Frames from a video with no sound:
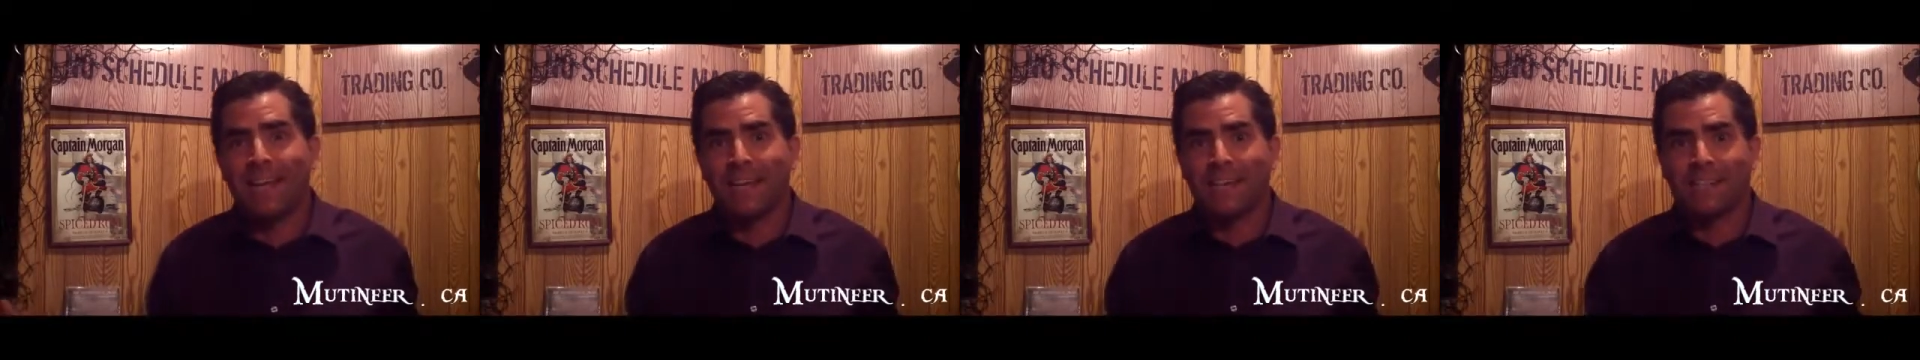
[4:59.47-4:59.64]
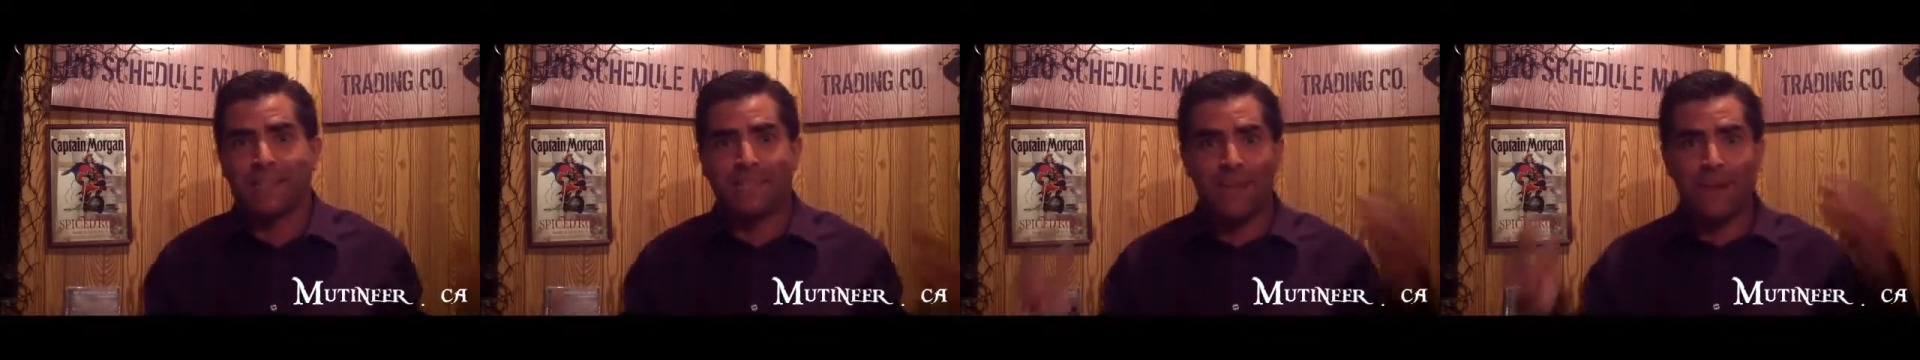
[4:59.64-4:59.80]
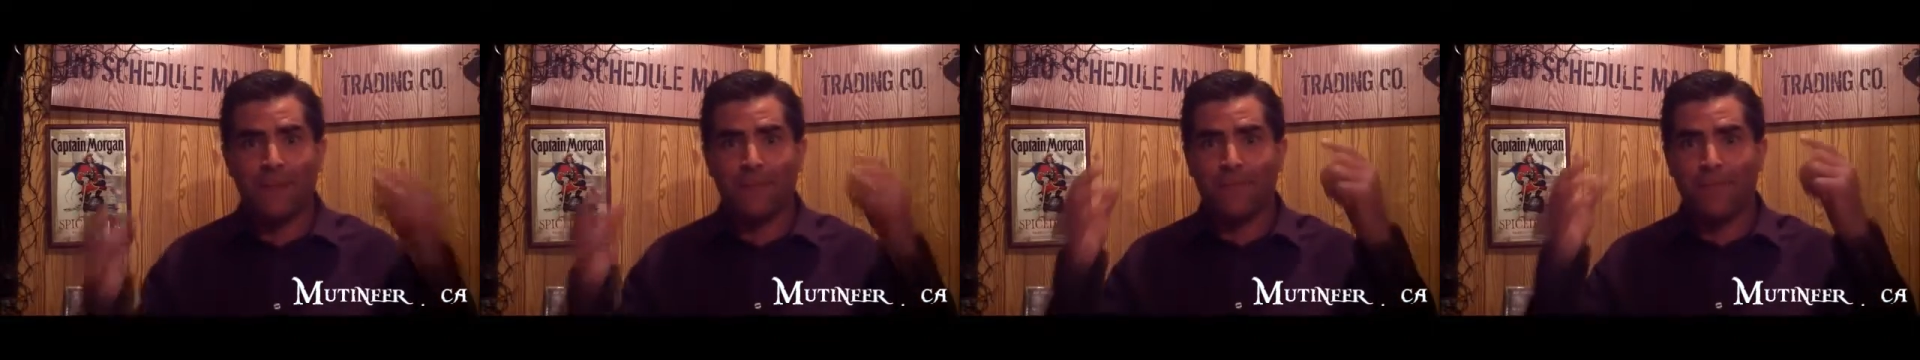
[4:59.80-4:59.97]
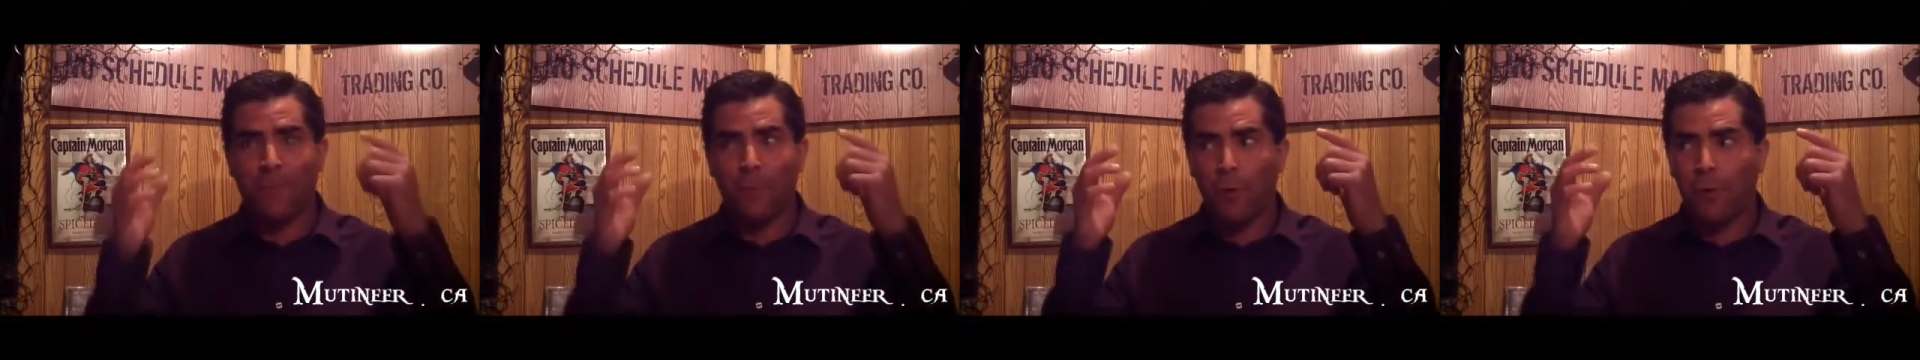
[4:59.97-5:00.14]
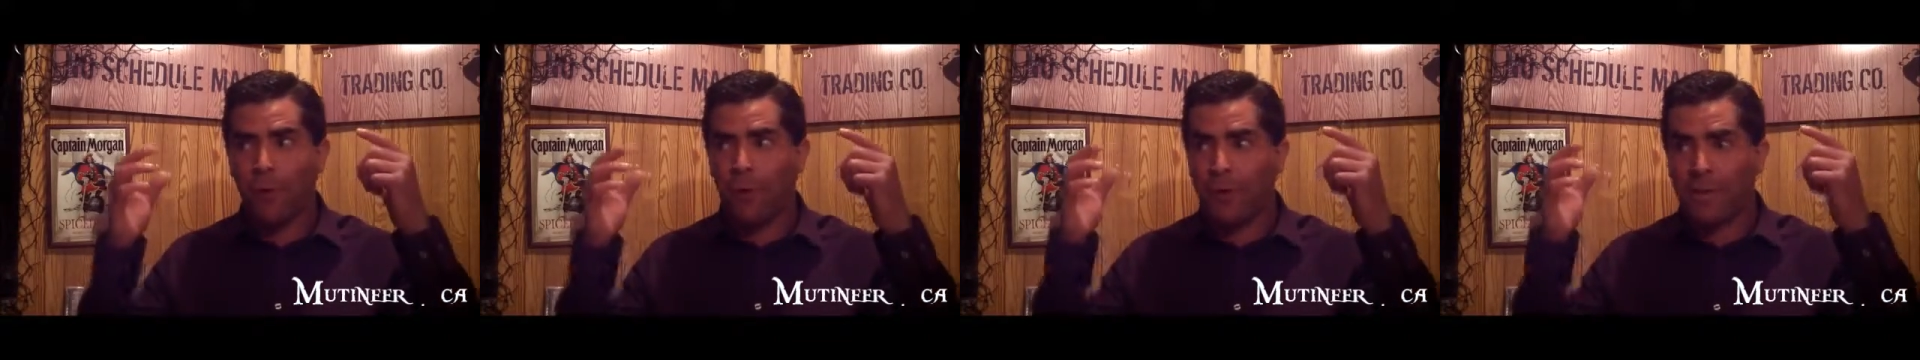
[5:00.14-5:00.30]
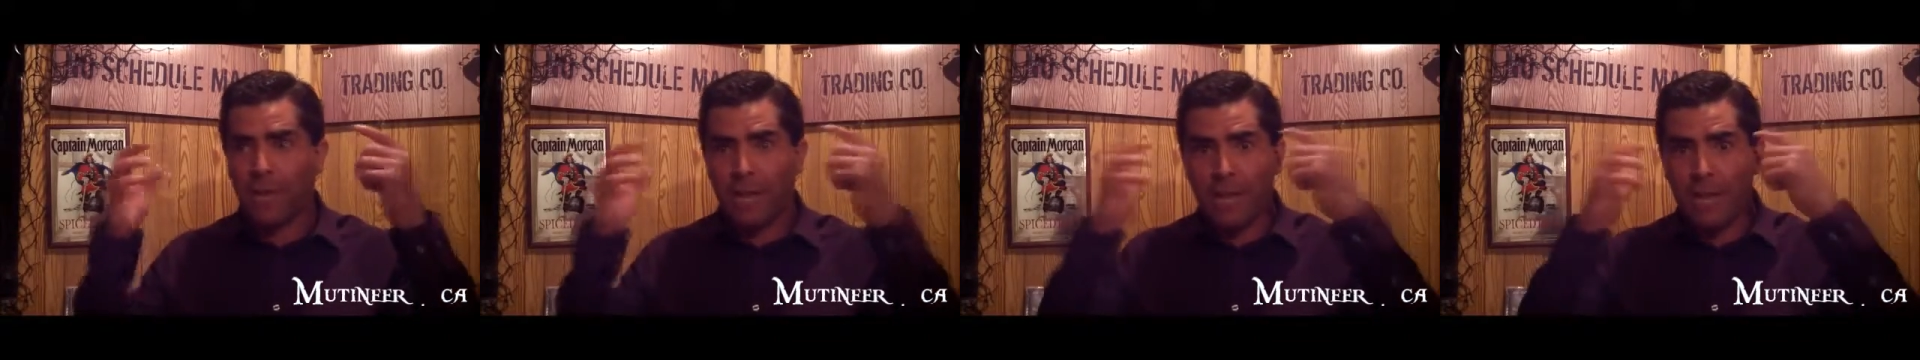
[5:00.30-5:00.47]
except
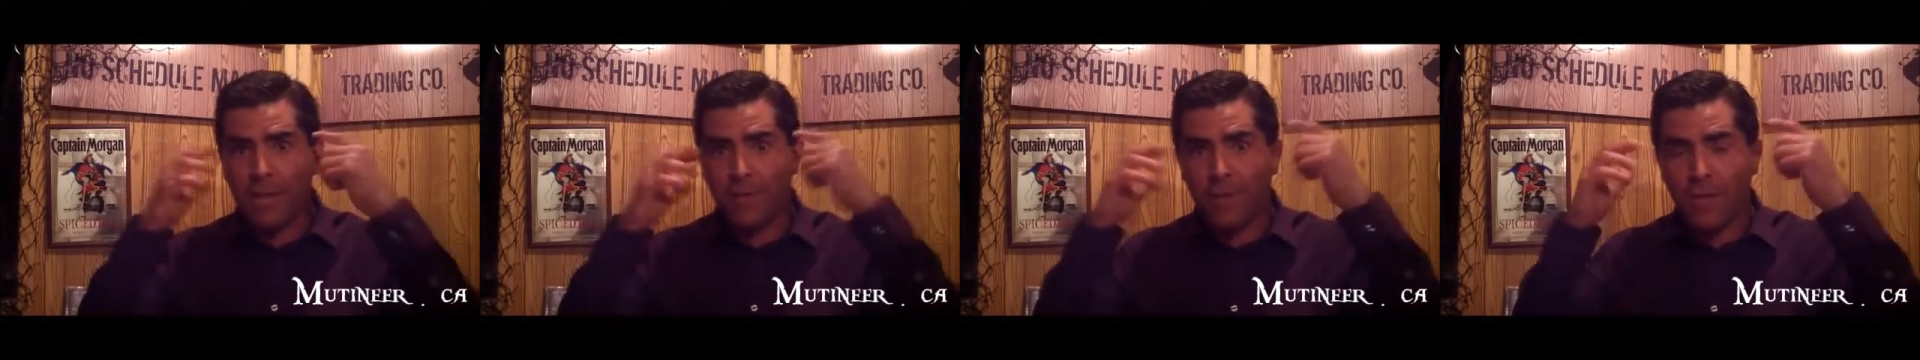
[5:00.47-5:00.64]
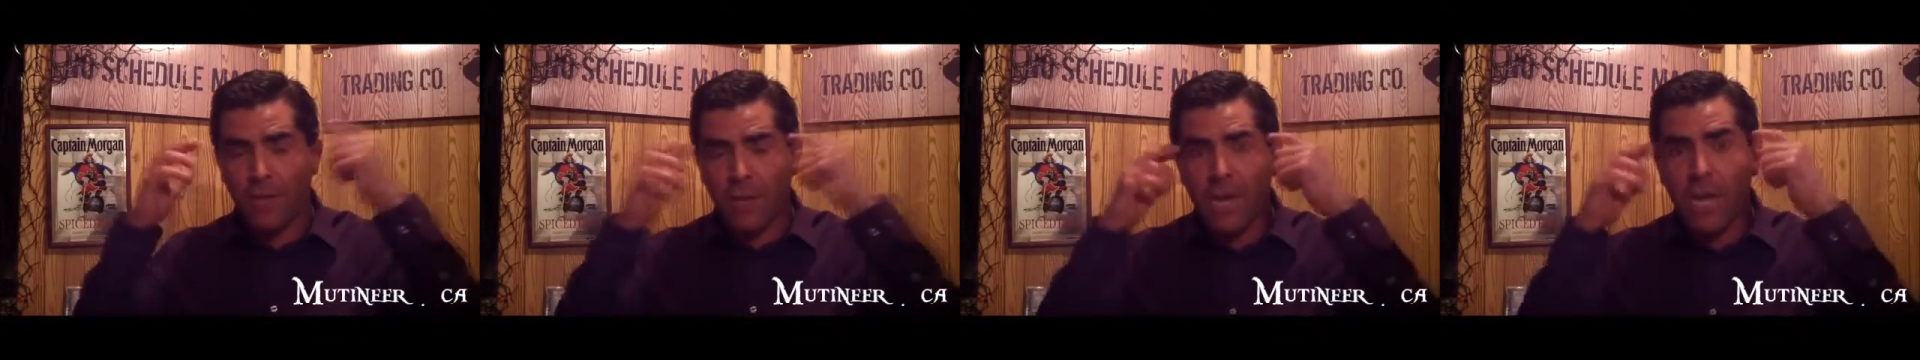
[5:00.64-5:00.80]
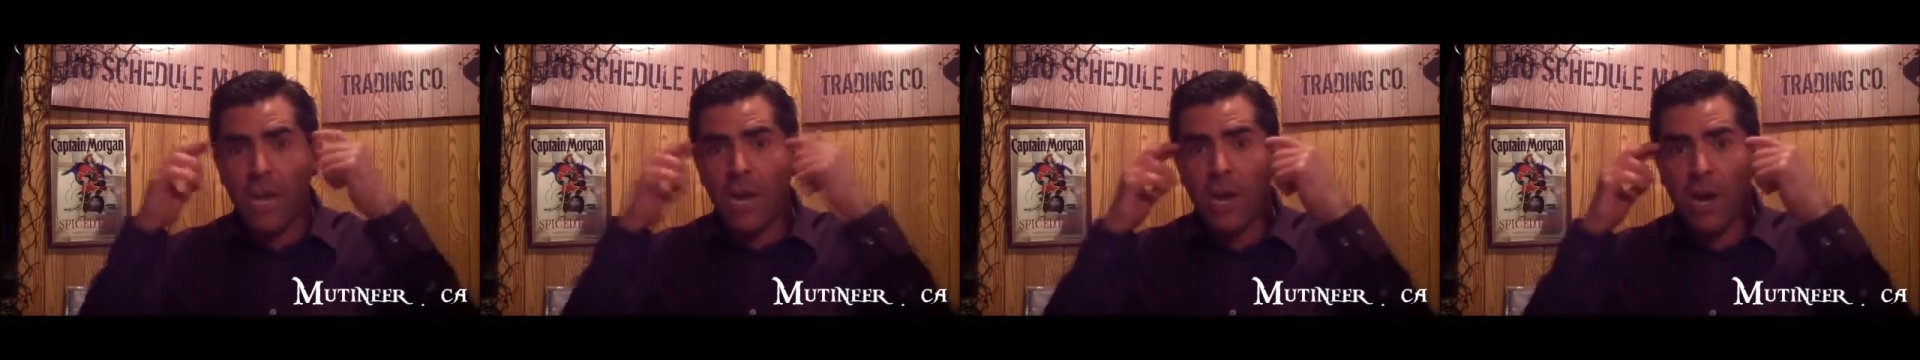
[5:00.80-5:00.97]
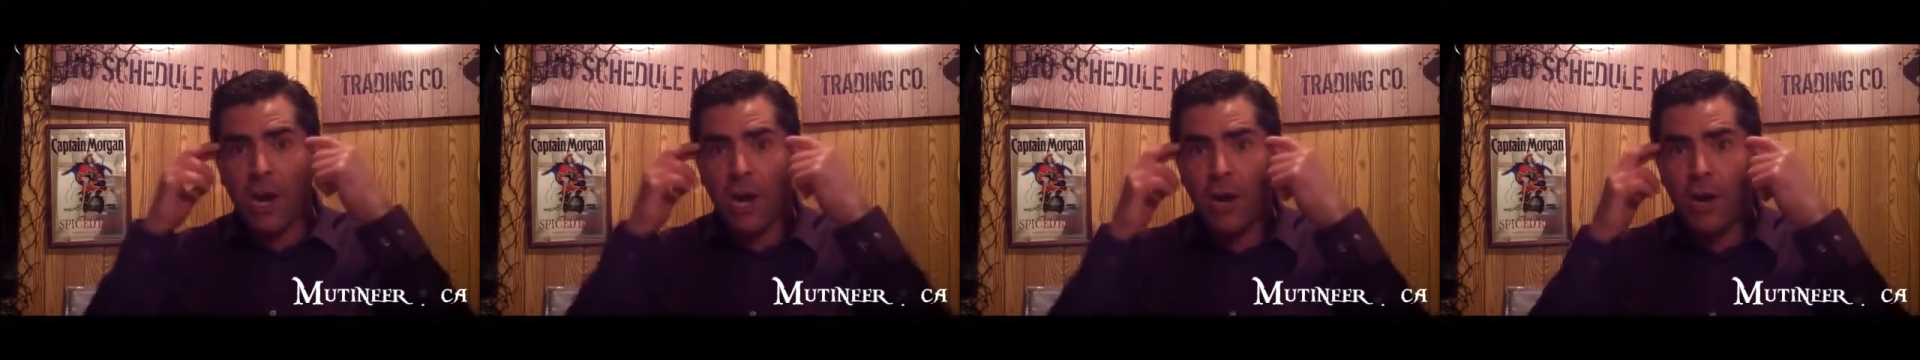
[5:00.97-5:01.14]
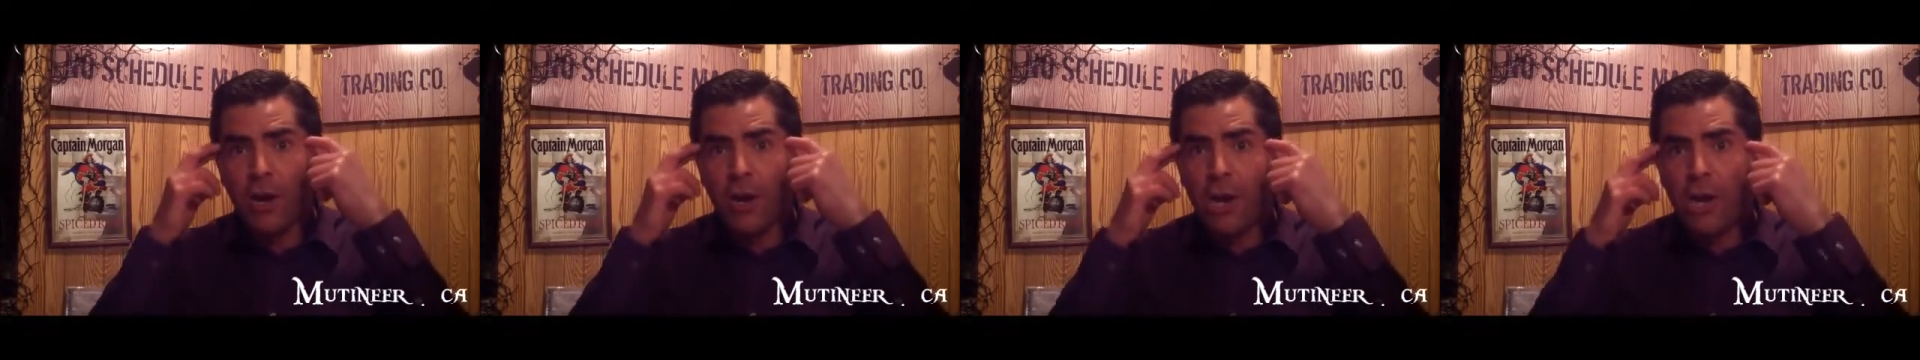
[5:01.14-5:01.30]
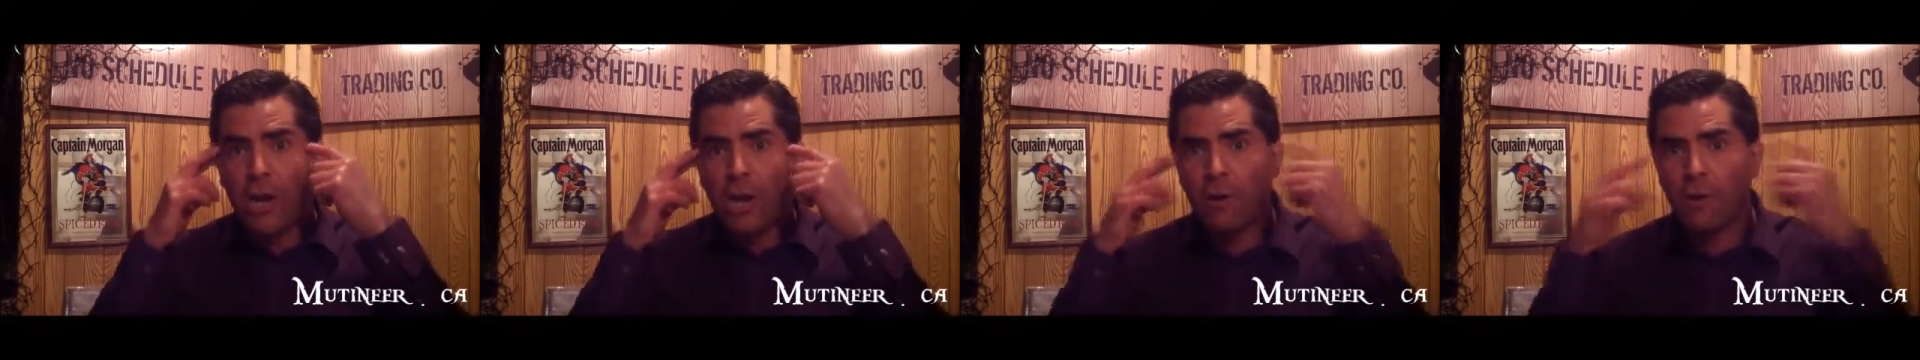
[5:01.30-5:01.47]
for kind of in here,